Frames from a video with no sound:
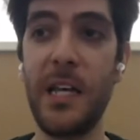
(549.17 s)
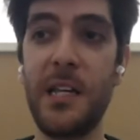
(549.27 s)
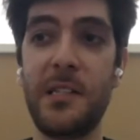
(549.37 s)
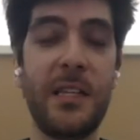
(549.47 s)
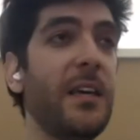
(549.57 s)

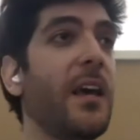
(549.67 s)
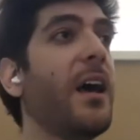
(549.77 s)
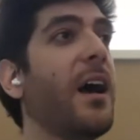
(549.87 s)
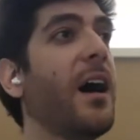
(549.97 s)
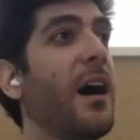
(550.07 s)
One
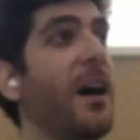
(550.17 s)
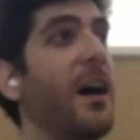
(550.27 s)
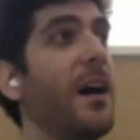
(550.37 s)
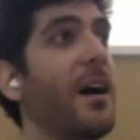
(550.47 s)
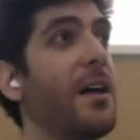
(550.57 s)
easy
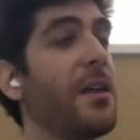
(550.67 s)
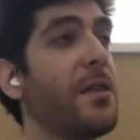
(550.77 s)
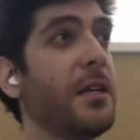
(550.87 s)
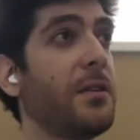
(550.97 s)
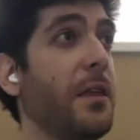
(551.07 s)

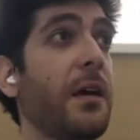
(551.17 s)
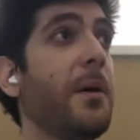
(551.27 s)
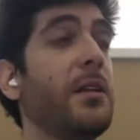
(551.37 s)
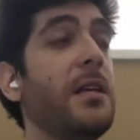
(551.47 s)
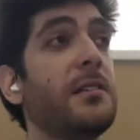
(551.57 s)

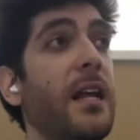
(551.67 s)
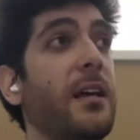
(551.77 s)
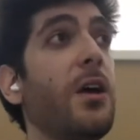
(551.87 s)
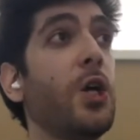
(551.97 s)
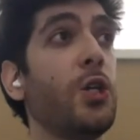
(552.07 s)
thing to think
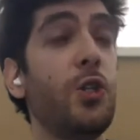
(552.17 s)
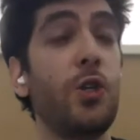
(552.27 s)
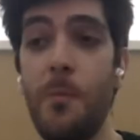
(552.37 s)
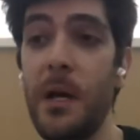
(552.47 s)
about is like,